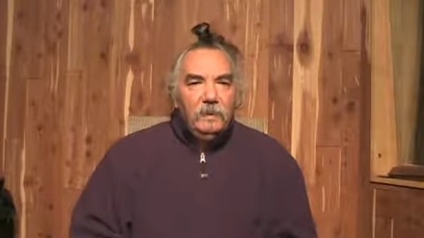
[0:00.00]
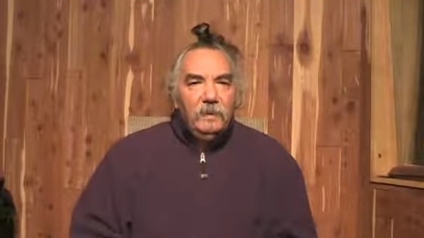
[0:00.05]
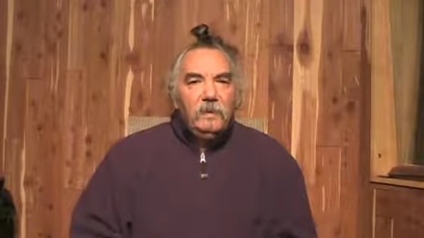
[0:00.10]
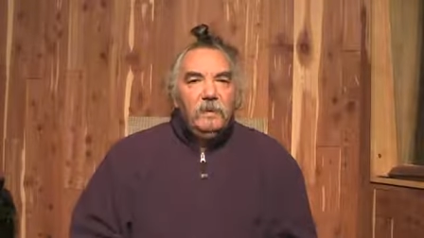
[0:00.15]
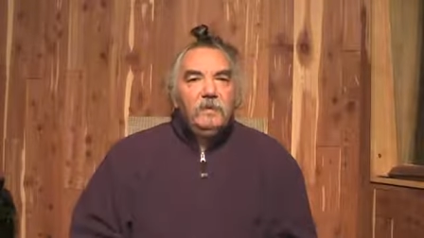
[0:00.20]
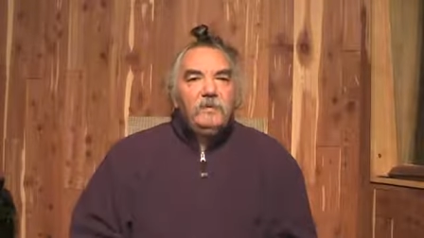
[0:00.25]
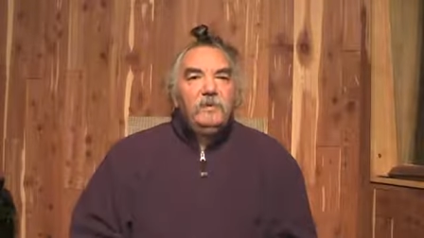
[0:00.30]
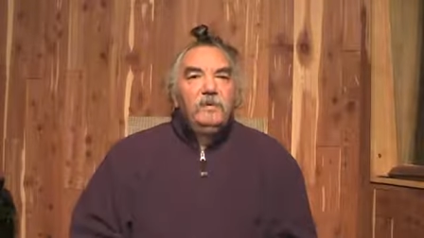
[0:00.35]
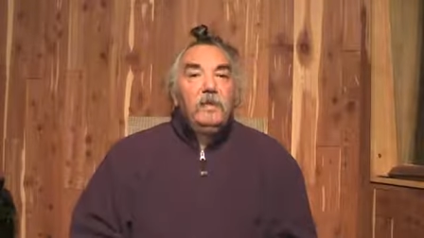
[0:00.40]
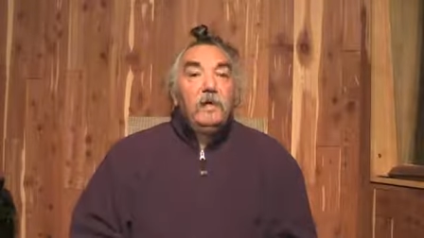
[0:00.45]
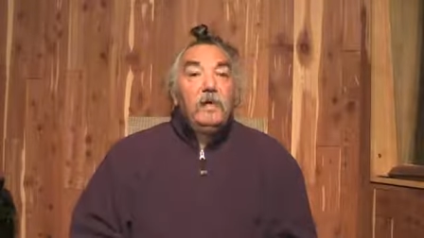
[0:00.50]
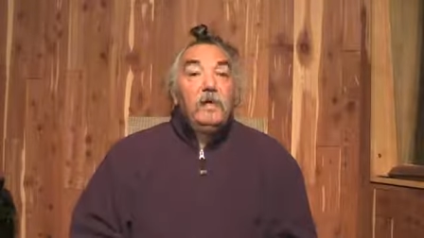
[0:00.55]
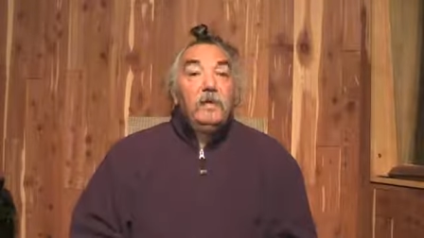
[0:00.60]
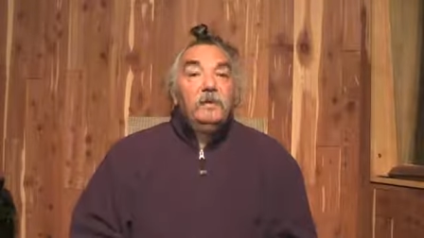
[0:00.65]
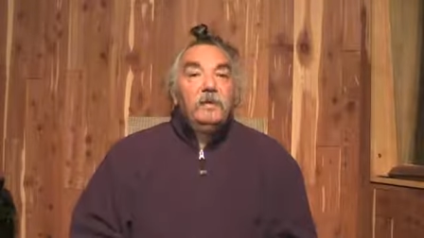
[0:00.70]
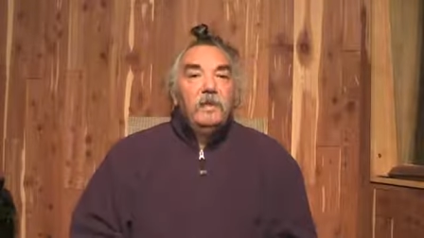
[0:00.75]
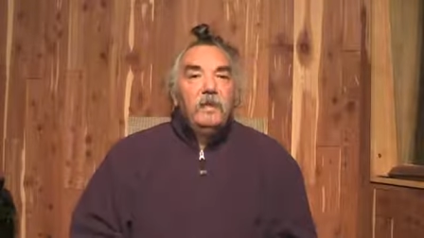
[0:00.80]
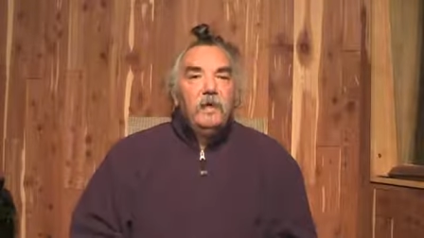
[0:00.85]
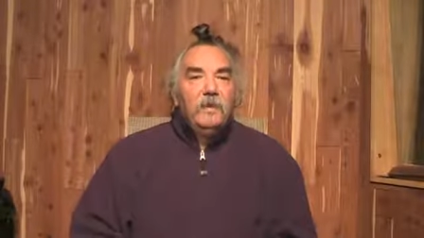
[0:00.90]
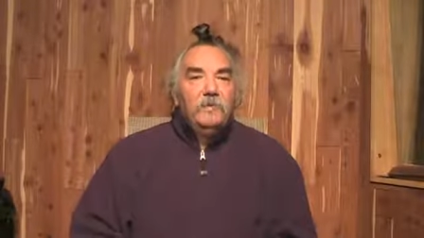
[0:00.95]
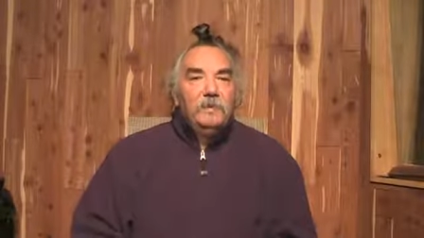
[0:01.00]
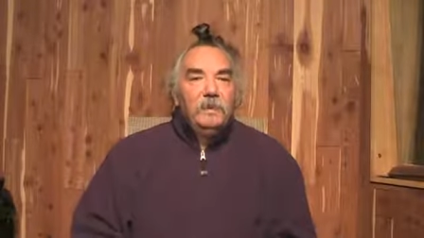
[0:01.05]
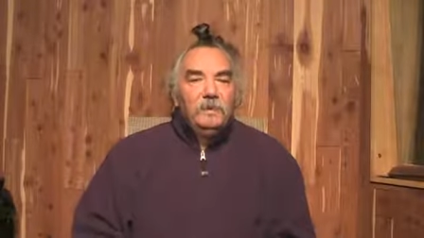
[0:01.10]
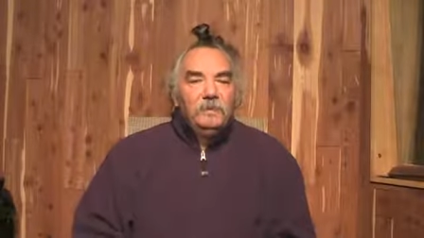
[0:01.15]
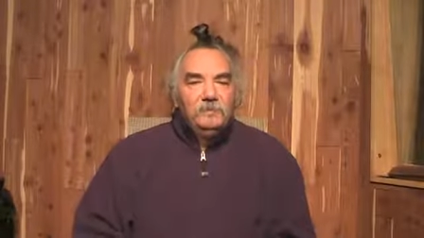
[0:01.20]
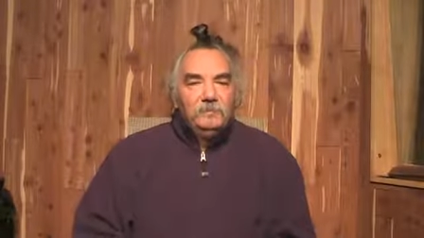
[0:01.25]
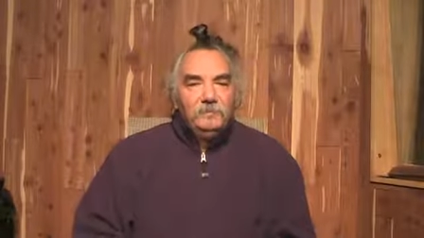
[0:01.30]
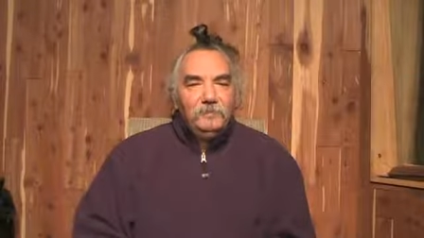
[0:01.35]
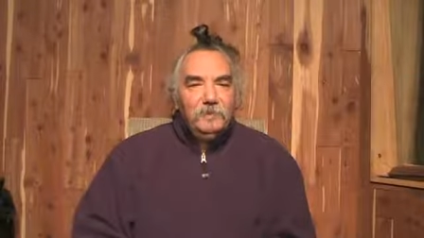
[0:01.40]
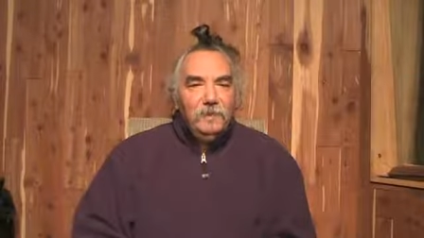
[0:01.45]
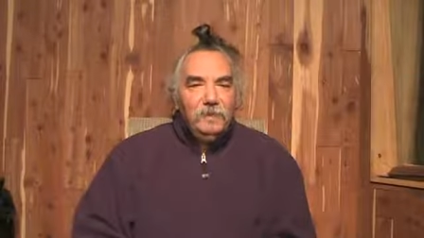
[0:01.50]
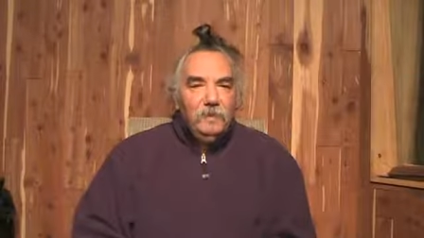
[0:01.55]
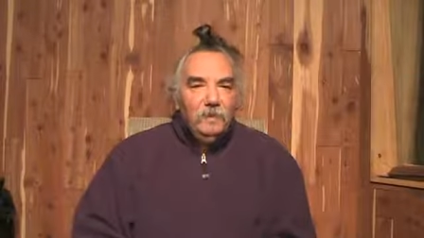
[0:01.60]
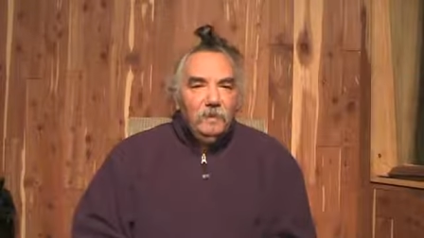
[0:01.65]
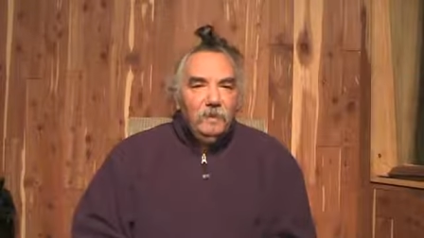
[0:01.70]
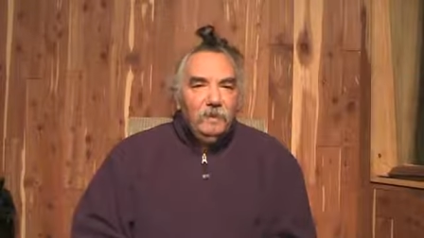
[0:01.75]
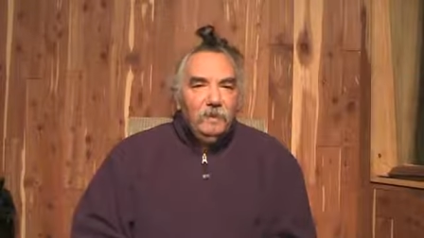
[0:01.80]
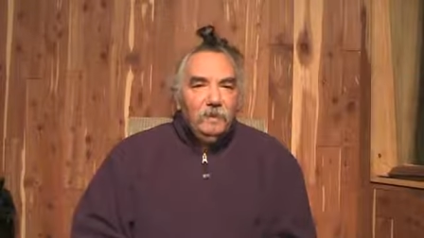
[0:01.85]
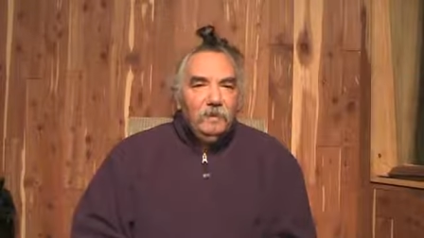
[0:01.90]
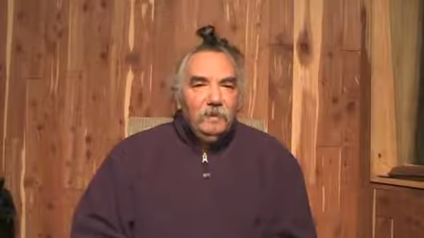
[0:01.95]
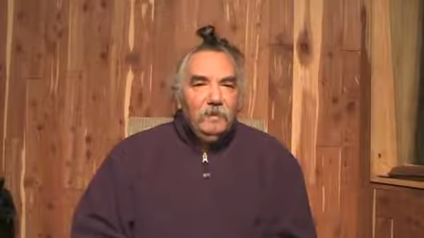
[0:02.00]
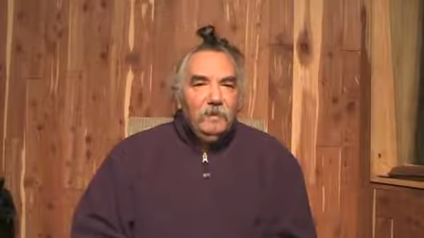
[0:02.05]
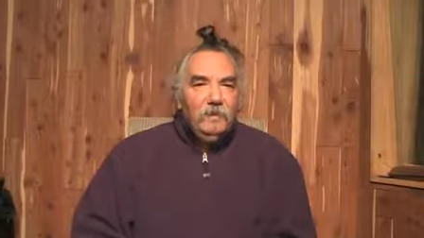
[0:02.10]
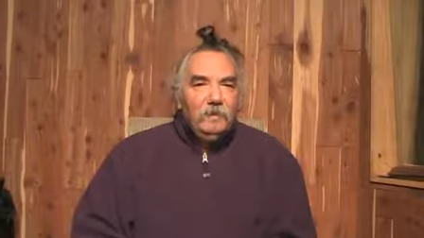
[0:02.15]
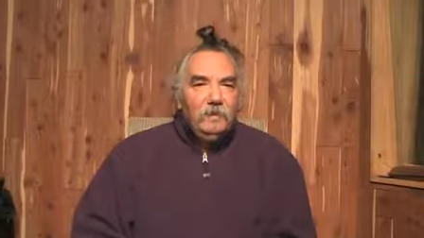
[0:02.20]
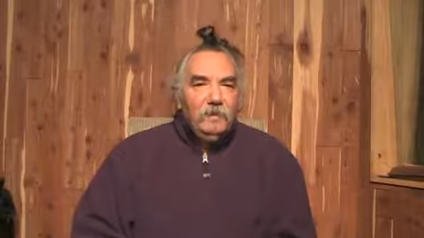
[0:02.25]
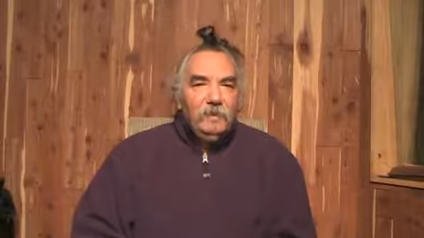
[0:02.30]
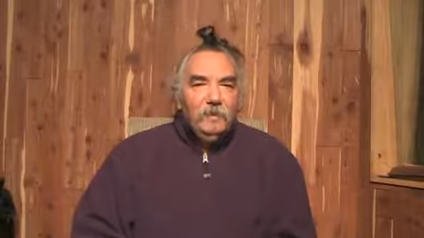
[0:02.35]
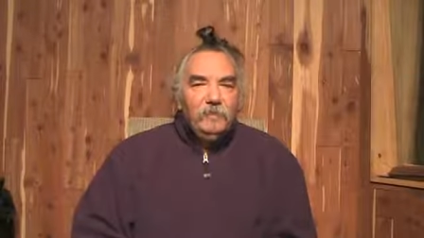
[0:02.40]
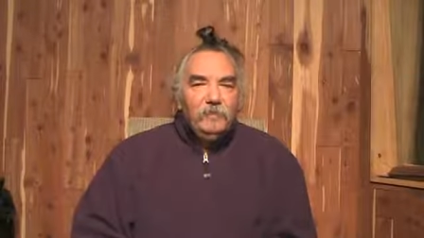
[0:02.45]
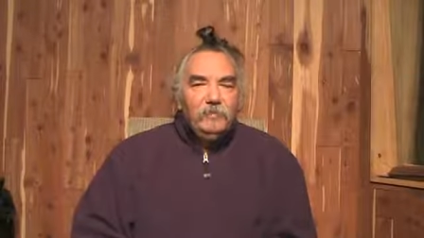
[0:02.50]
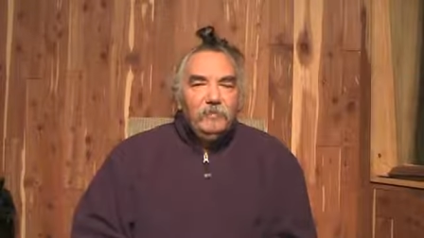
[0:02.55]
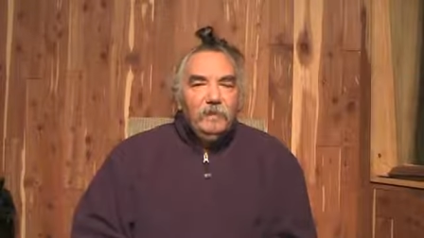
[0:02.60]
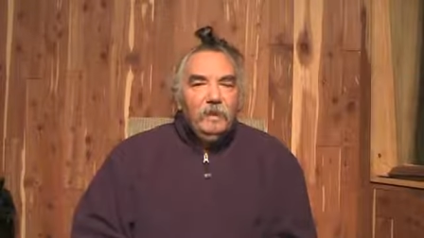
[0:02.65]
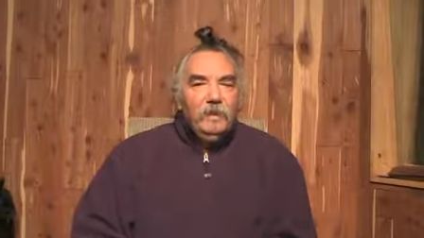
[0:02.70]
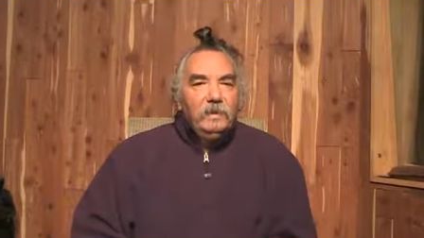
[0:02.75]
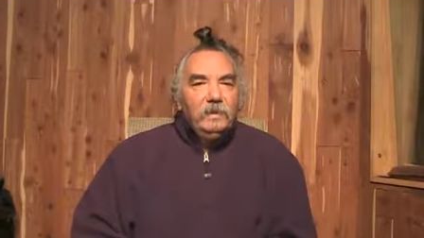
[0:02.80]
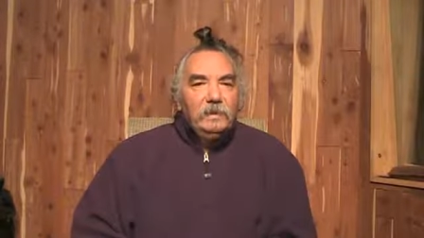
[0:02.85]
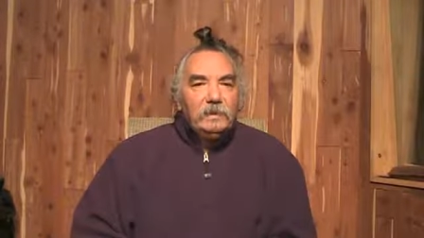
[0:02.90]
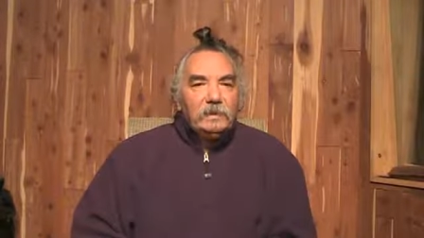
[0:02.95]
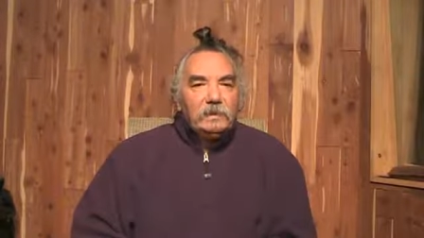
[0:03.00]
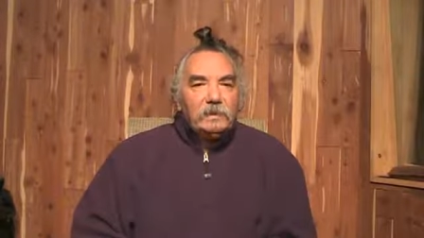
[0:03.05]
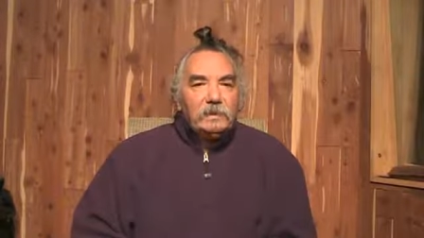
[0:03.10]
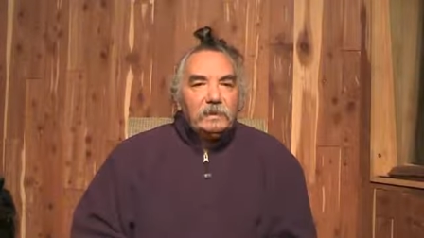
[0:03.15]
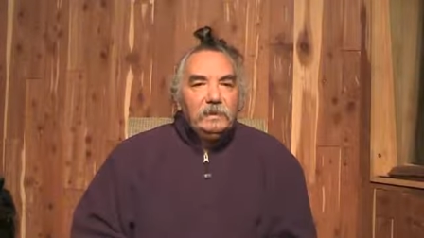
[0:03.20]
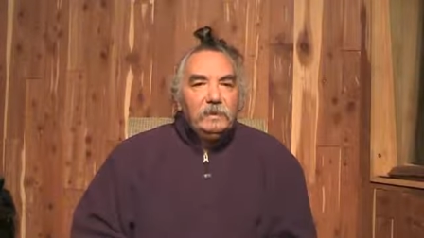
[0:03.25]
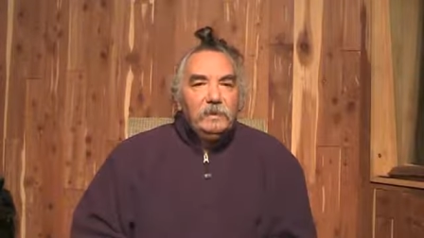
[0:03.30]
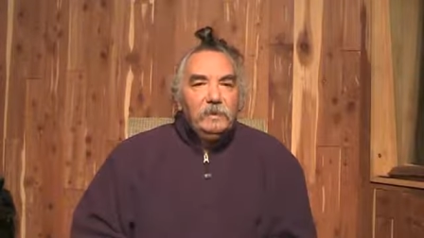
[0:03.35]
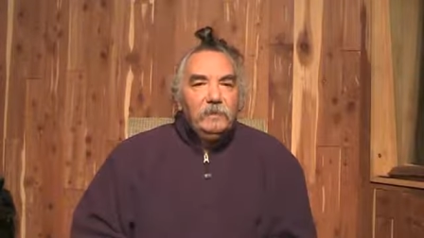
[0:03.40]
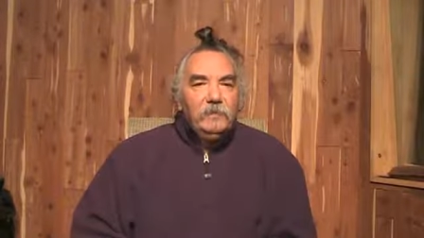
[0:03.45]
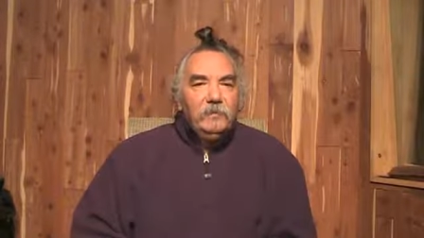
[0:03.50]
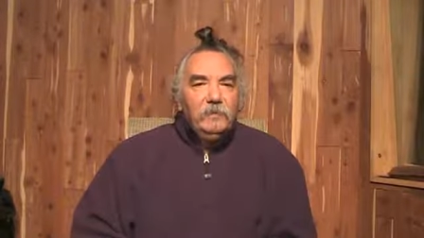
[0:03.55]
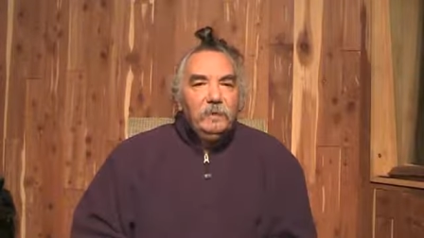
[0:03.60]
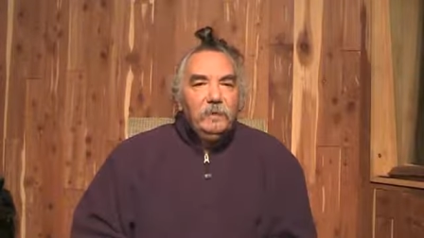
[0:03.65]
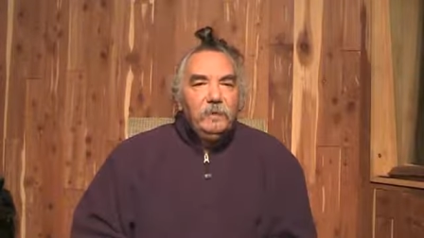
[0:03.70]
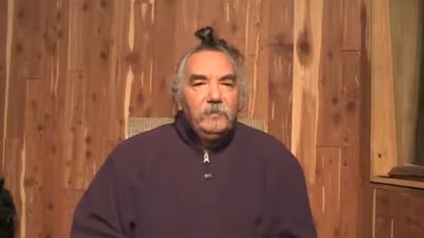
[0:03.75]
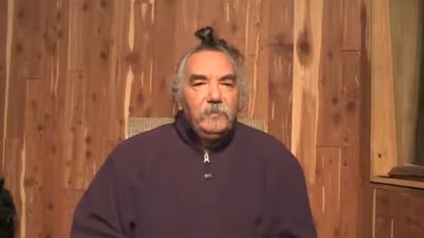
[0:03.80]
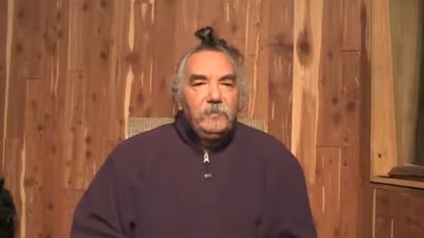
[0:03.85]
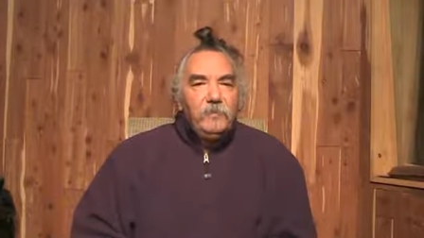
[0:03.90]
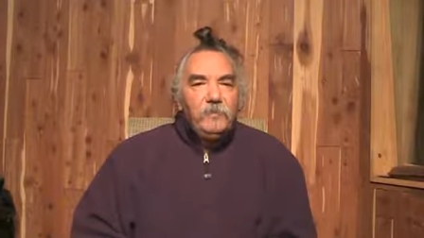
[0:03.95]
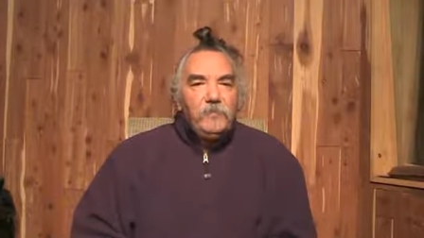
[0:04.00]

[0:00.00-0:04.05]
It's gone, comma. Comma of goneness. Right?